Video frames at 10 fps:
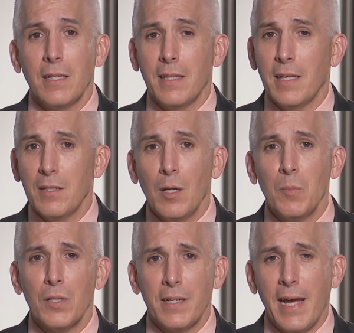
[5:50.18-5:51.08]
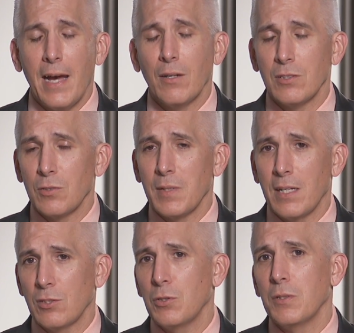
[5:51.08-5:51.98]
And that number now is
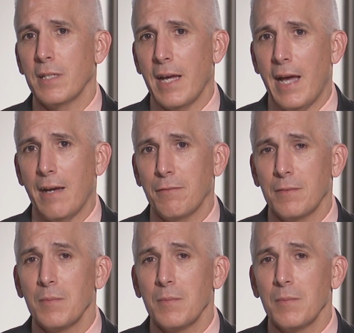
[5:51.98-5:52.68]
around 2.5,